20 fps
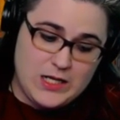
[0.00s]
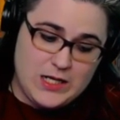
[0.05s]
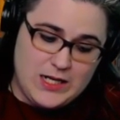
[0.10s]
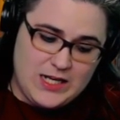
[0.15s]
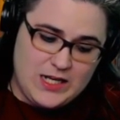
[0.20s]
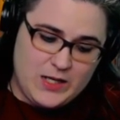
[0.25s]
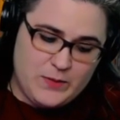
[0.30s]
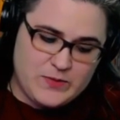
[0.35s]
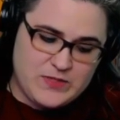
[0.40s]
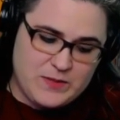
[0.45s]

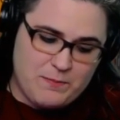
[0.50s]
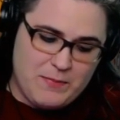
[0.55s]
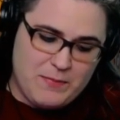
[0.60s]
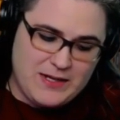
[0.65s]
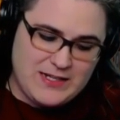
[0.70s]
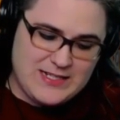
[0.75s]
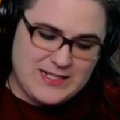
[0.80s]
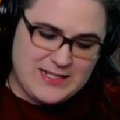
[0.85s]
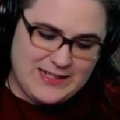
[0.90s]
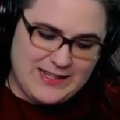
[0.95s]
He was a
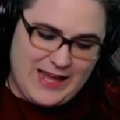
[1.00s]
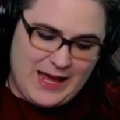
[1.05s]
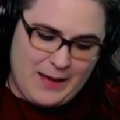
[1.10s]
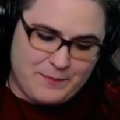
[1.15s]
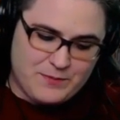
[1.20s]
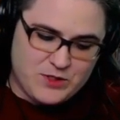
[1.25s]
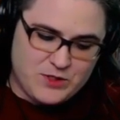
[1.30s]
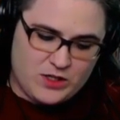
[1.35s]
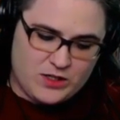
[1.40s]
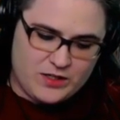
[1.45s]
Mexican
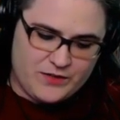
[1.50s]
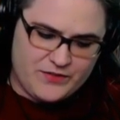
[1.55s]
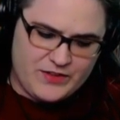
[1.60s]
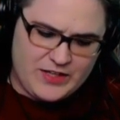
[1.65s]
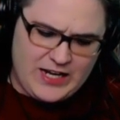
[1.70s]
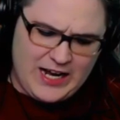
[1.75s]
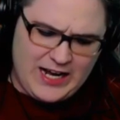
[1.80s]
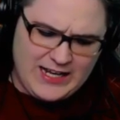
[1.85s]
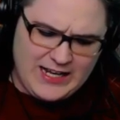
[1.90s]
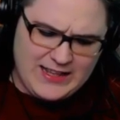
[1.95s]
lapdog of the
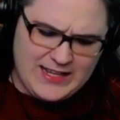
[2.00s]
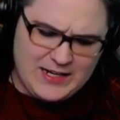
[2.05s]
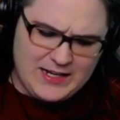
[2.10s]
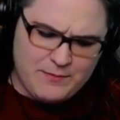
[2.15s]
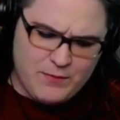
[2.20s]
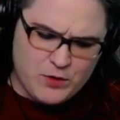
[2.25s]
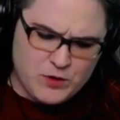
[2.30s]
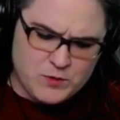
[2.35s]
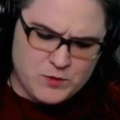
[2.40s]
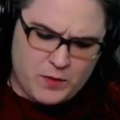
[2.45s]
kind that in
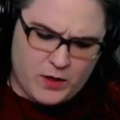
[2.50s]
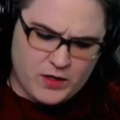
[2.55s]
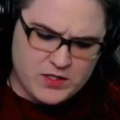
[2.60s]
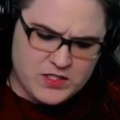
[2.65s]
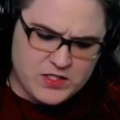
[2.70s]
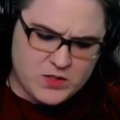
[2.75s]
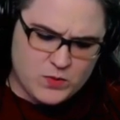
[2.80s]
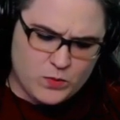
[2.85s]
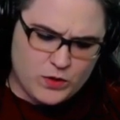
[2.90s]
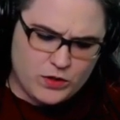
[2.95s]
most
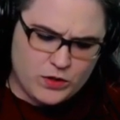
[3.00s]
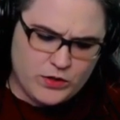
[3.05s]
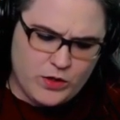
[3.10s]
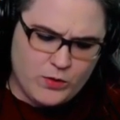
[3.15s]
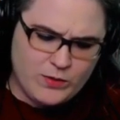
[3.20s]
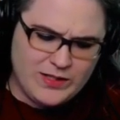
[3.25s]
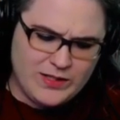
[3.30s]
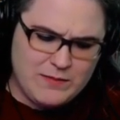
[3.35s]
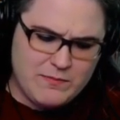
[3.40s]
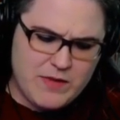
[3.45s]
parts of the world
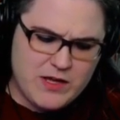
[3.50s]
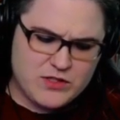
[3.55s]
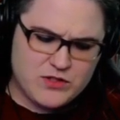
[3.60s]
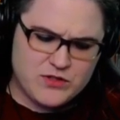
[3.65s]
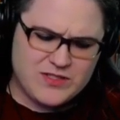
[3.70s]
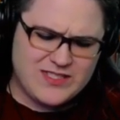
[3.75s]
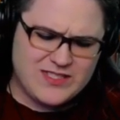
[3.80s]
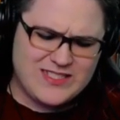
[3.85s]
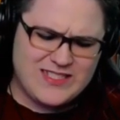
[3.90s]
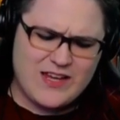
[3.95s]
only
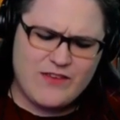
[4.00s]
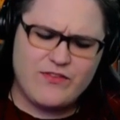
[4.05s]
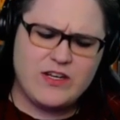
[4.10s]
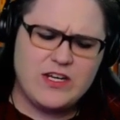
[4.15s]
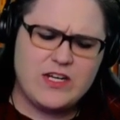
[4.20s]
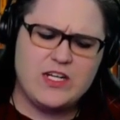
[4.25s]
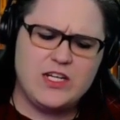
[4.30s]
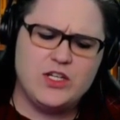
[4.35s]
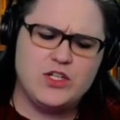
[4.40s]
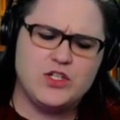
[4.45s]
measures
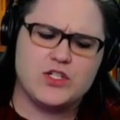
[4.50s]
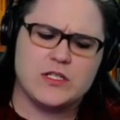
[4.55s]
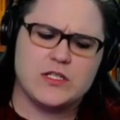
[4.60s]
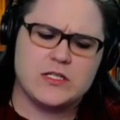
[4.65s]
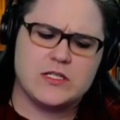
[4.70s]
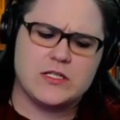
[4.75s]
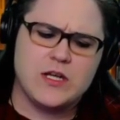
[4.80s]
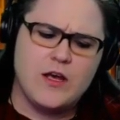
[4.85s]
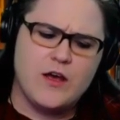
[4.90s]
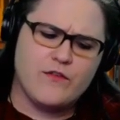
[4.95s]
7
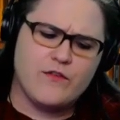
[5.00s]
inches